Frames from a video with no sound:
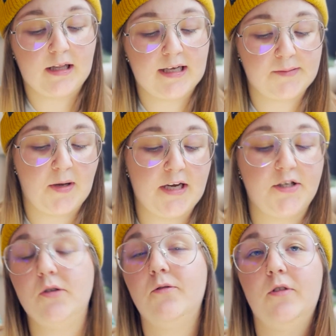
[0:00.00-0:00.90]
that's paid
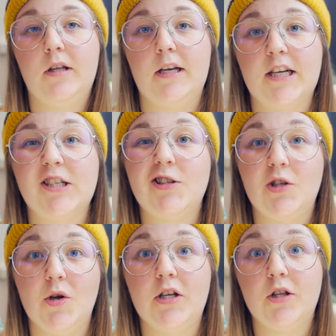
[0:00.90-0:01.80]
to you for the next
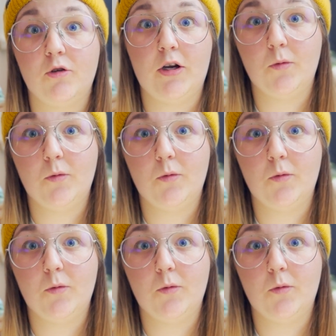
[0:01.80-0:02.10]
33